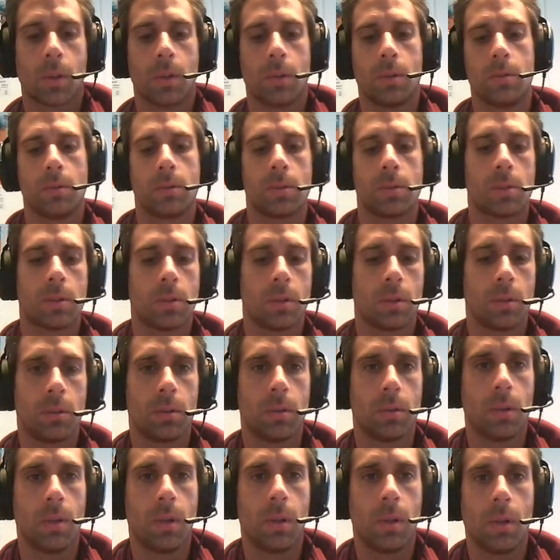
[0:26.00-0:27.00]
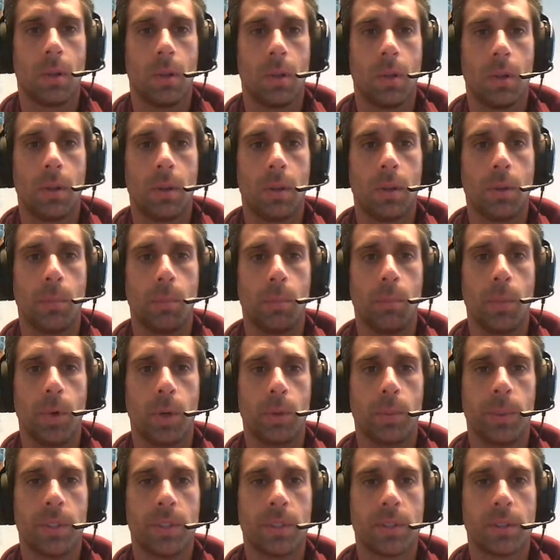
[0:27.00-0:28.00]
So, the
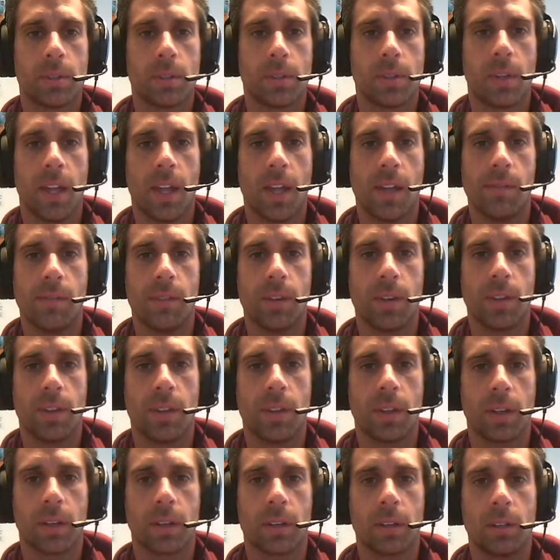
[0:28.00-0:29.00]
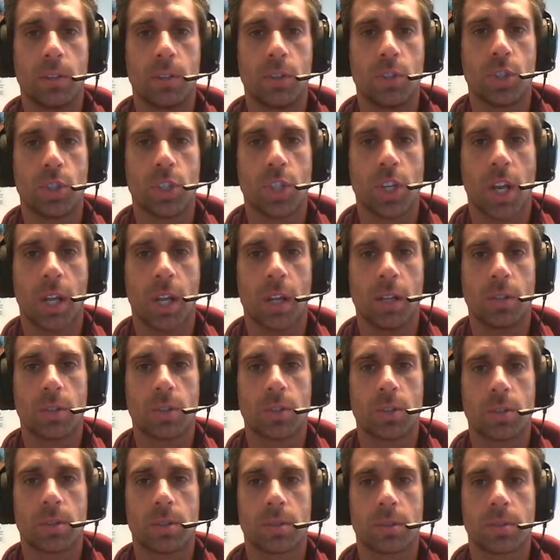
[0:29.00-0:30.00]
moment everything changed.